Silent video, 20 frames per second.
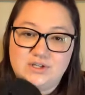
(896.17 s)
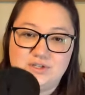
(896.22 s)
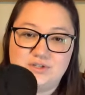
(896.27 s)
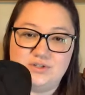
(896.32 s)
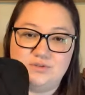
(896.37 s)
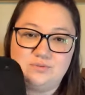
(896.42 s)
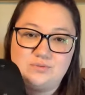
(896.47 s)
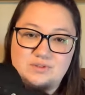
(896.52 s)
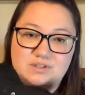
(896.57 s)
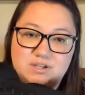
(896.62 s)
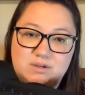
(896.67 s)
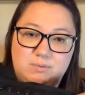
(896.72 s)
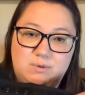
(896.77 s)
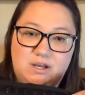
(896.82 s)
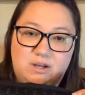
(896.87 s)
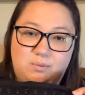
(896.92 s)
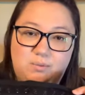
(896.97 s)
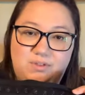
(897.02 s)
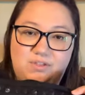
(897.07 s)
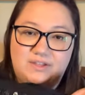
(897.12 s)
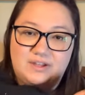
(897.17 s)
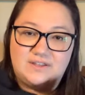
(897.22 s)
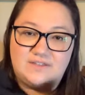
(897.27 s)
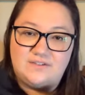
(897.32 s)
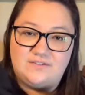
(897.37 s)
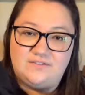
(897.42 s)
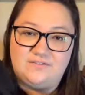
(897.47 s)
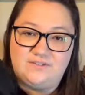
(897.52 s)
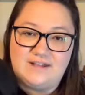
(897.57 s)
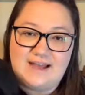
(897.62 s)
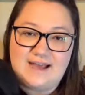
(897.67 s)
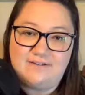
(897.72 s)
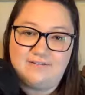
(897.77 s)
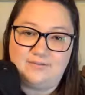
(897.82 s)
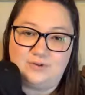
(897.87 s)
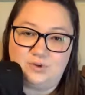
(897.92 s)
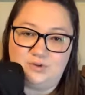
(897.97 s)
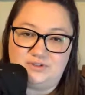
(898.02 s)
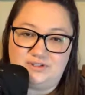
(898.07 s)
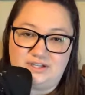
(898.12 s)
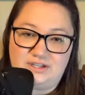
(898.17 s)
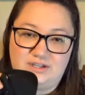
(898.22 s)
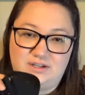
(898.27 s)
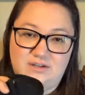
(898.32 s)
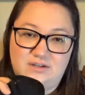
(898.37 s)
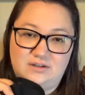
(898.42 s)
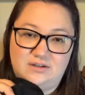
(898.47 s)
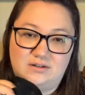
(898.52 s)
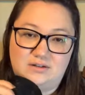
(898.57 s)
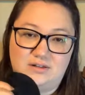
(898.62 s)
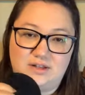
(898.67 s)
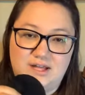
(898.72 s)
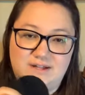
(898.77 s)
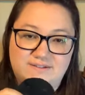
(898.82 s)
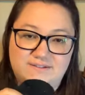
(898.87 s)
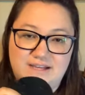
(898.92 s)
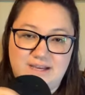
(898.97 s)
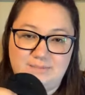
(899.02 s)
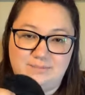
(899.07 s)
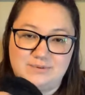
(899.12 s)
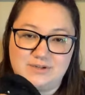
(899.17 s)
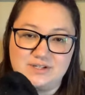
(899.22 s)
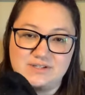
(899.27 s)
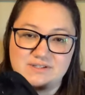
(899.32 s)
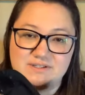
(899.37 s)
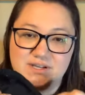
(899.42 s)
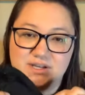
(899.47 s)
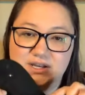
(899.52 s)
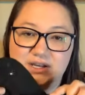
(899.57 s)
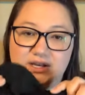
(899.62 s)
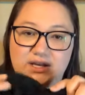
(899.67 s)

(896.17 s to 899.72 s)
do really well with like the flat folding cloth diapers.